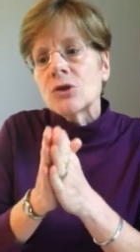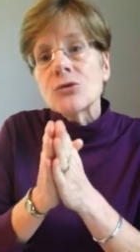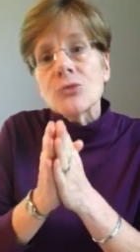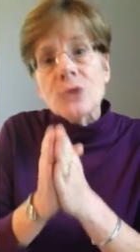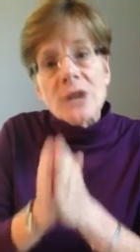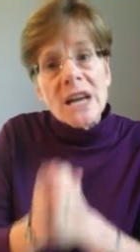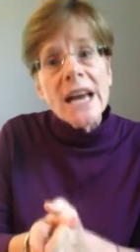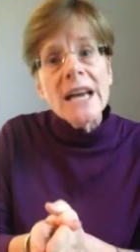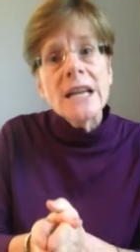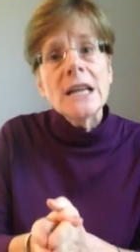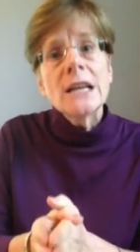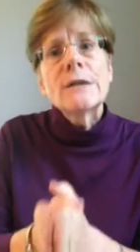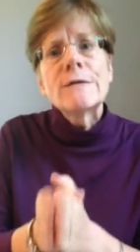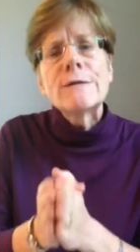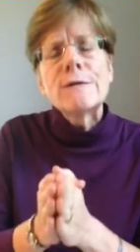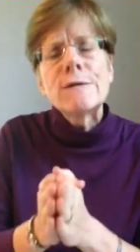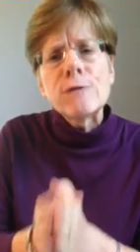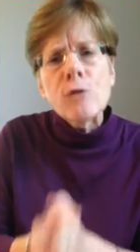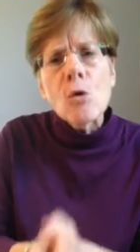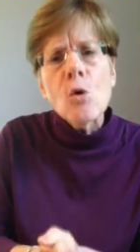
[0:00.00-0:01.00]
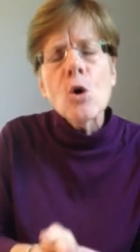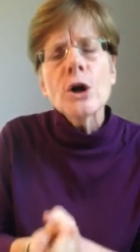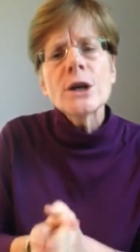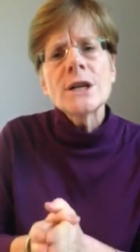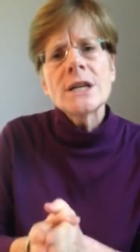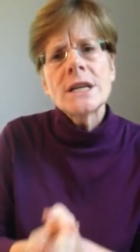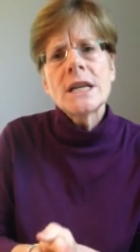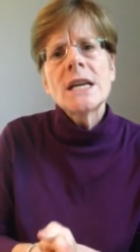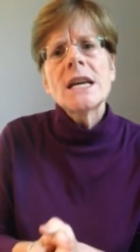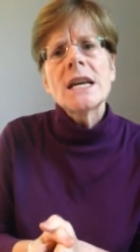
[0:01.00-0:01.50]
created
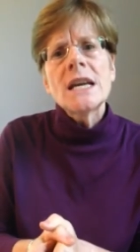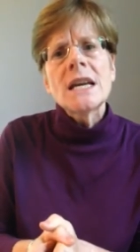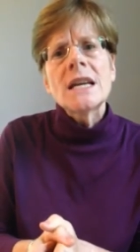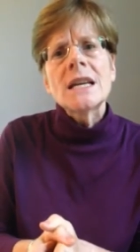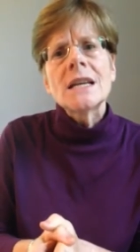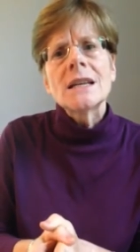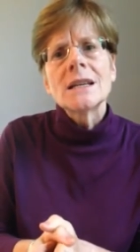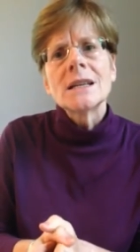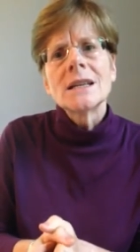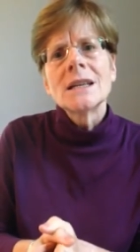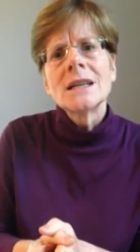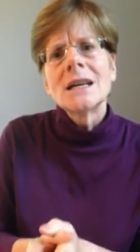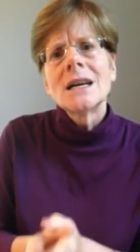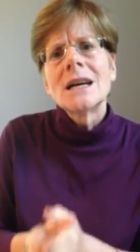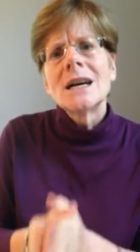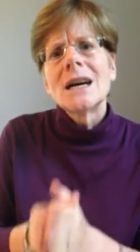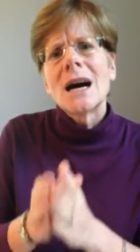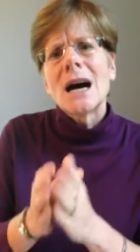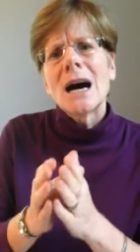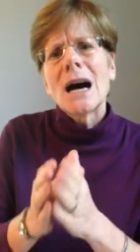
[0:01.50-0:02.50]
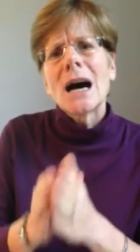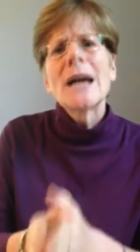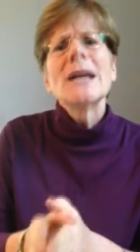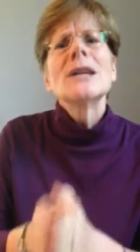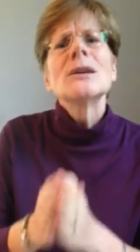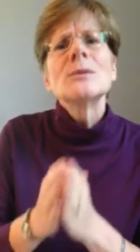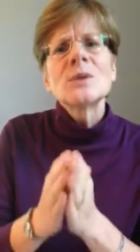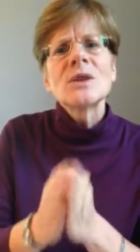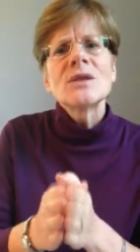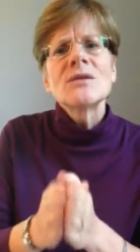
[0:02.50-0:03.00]
14
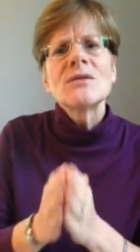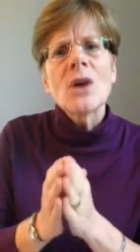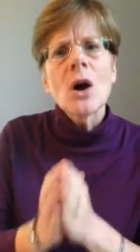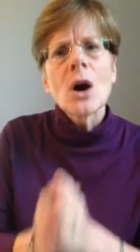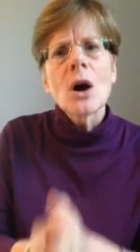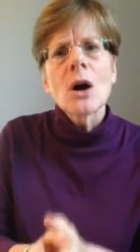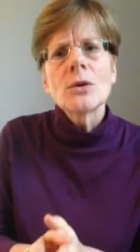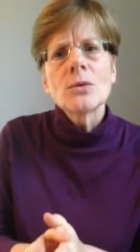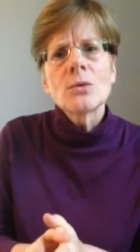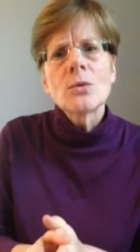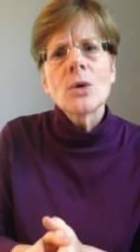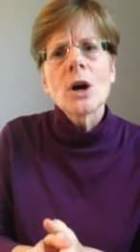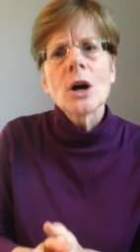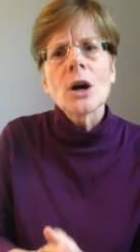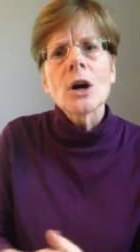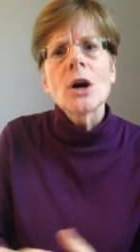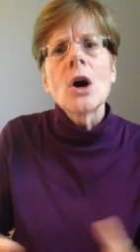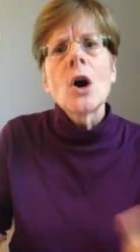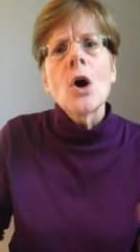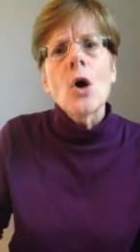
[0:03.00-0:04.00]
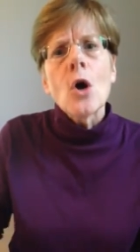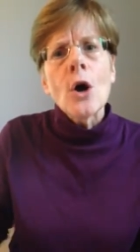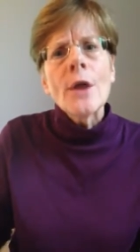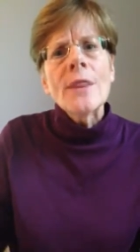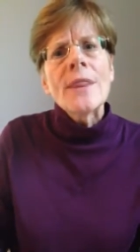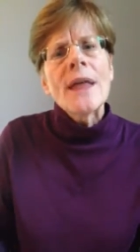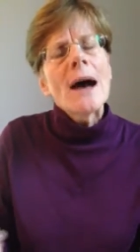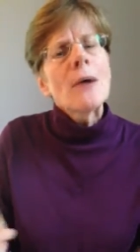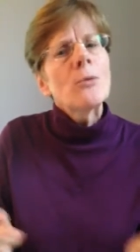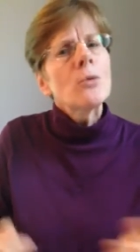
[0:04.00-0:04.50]
items of artwork
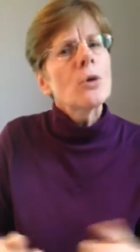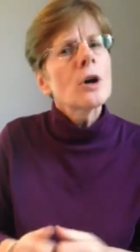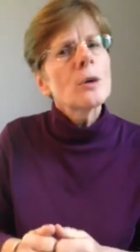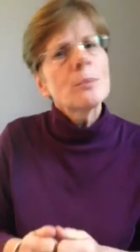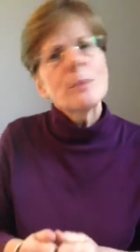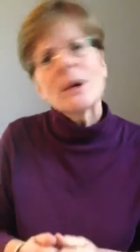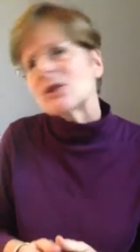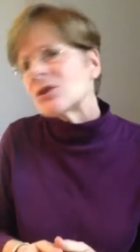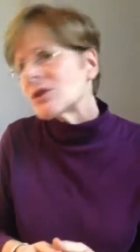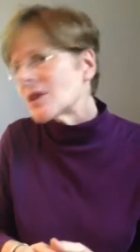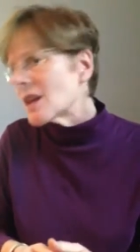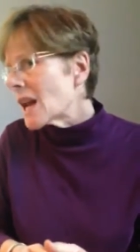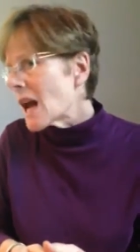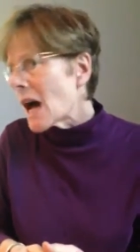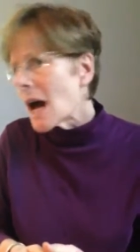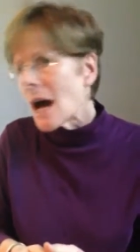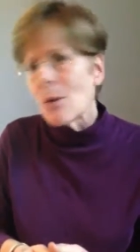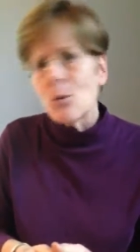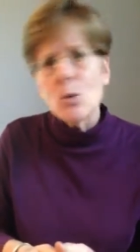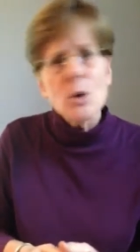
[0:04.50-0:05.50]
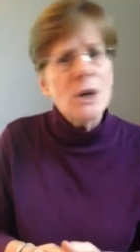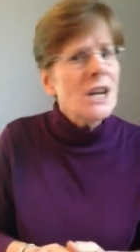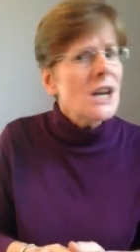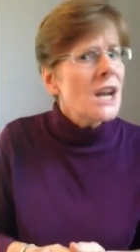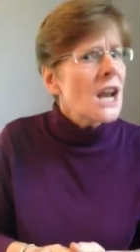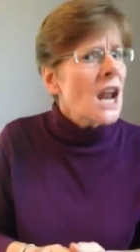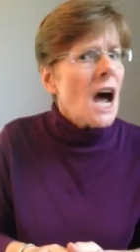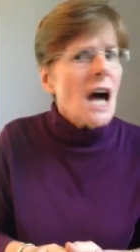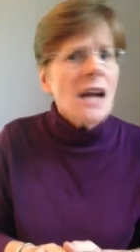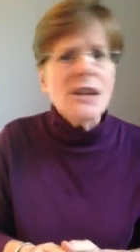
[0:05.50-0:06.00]
on that workbench that I would
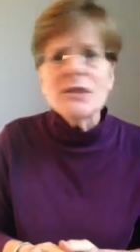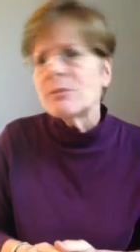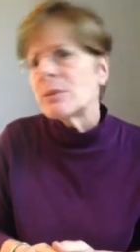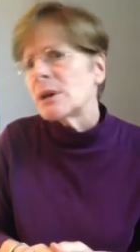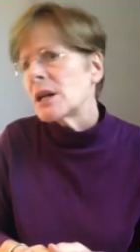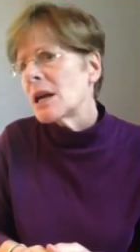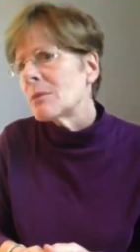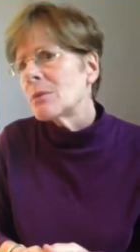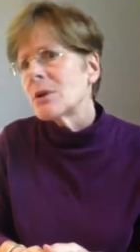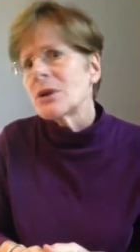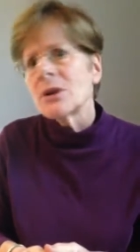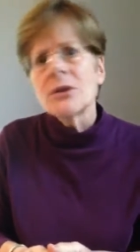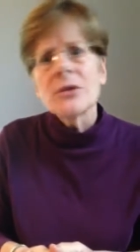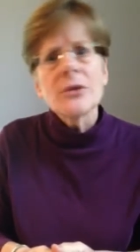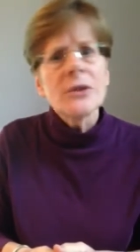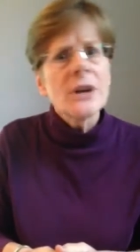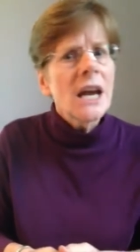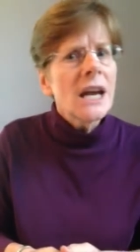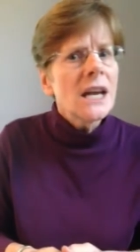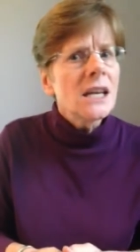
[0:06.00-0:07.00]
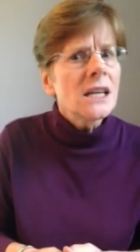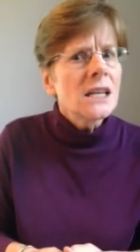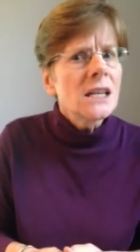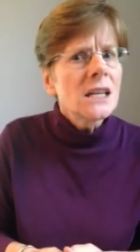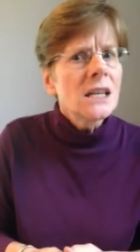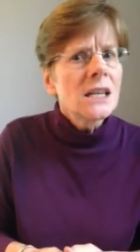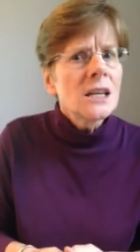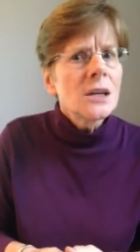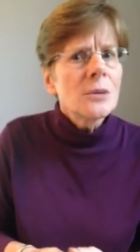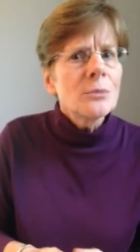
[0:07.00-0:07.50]
not have been able to create
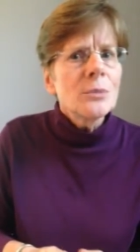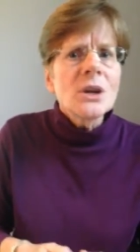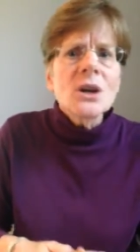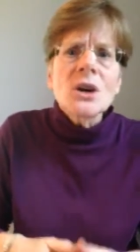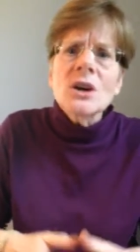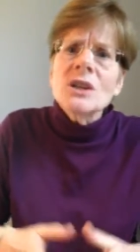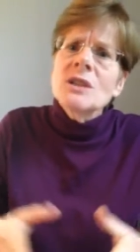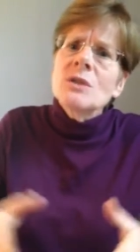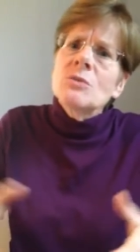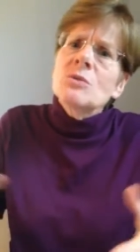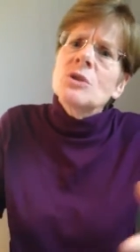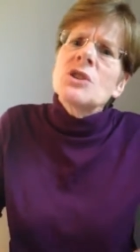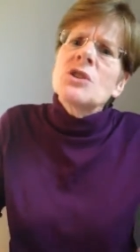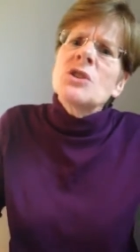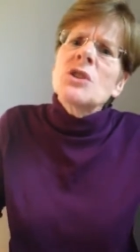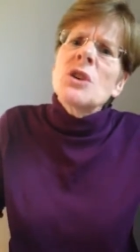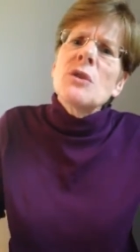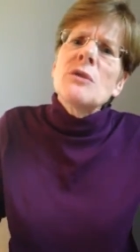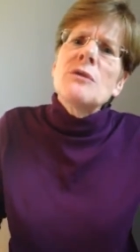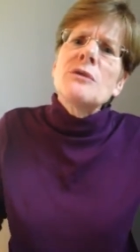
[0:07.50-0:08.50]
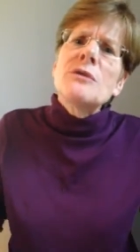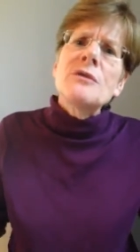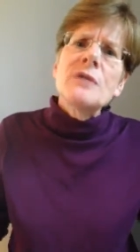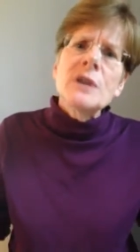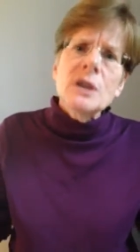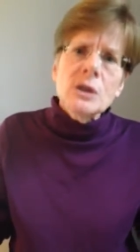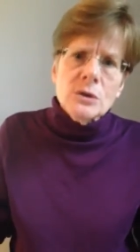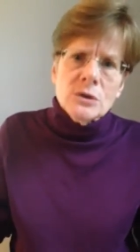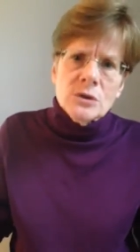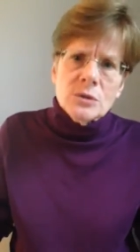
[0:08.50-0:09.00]
because it was so
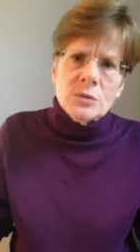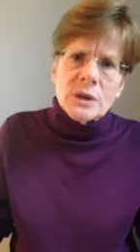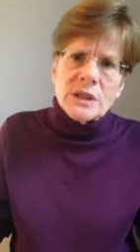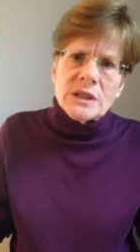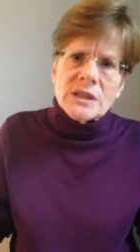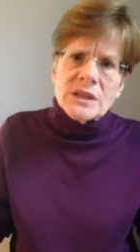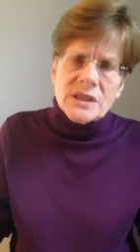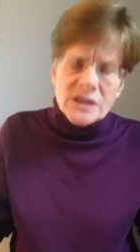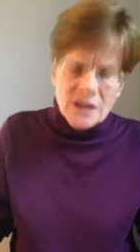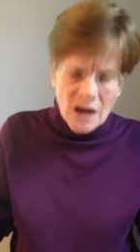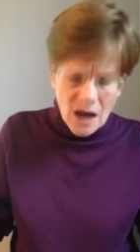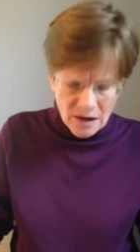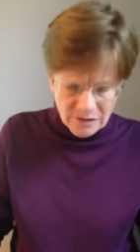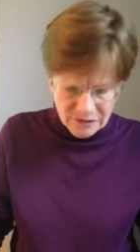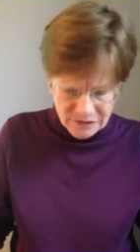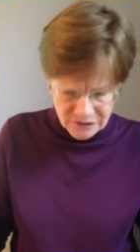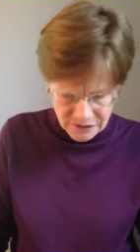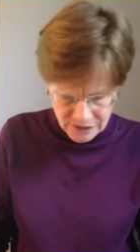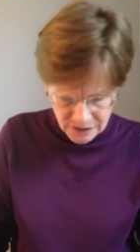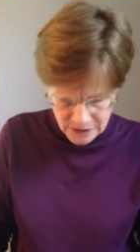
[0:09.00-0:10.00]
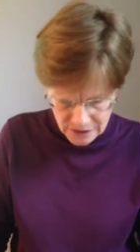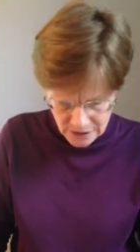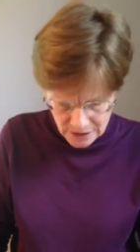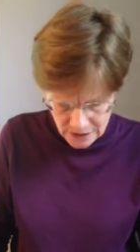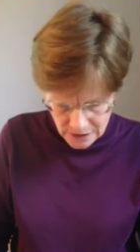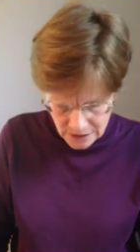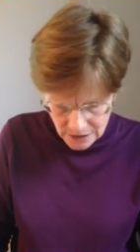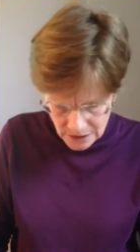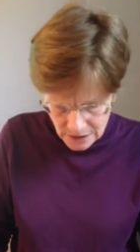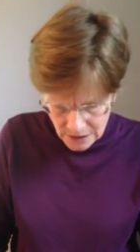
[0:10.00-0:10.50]
filled with stuff.
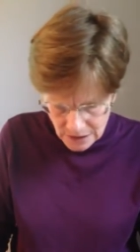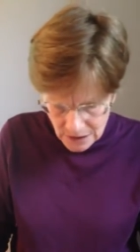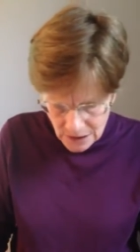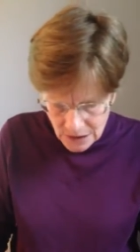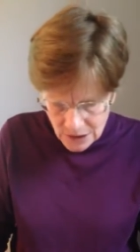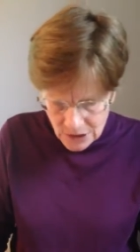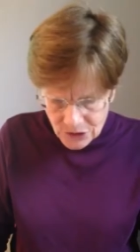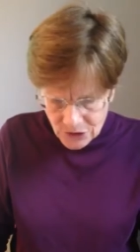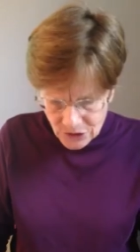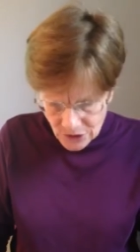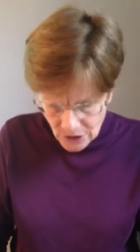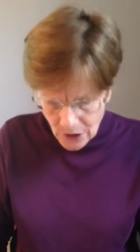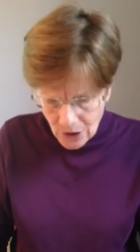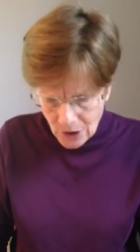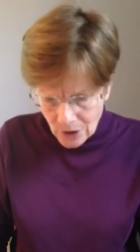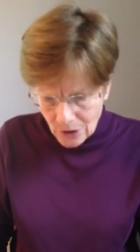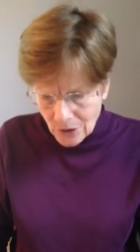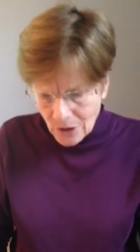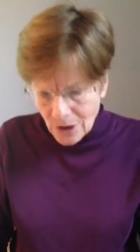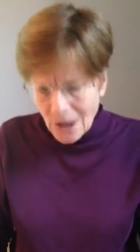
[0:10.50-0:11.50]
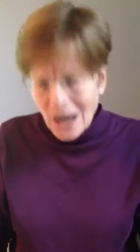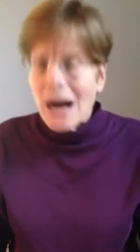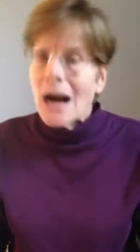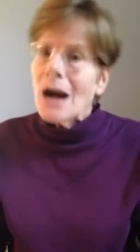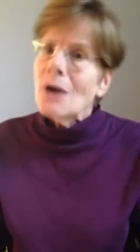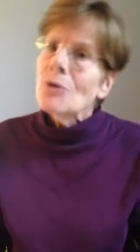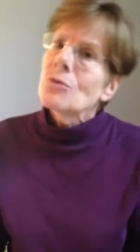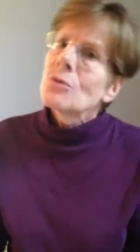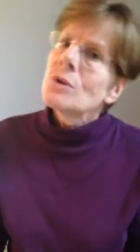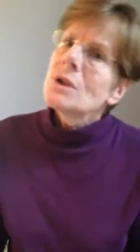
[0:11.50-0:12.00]
So
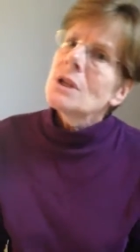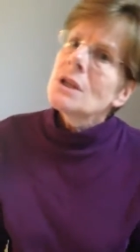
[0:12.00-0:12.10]
our